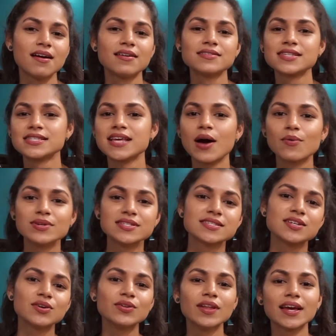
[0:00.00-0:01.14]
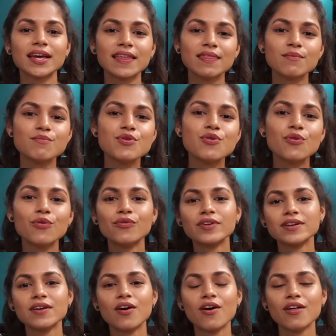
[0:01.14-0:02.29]
since I was still like in the move and
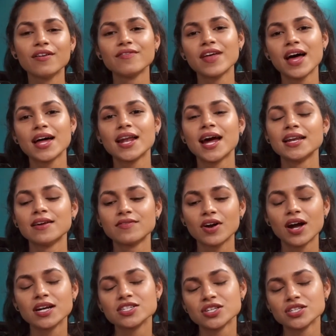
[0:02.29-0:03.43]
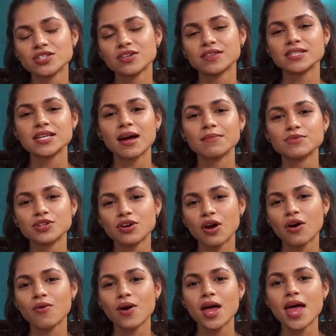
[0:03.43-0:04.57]
all of that, I never actually took the time to
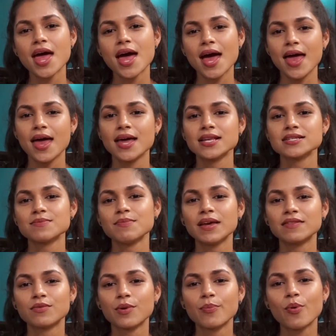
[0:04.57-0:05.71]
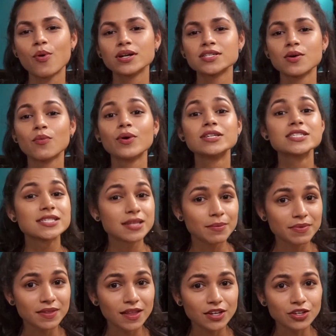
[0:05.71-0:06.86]
go and make the report, which is
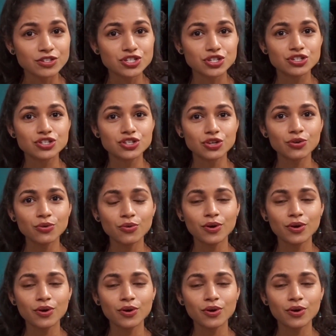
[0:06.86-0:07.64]
something that you should do.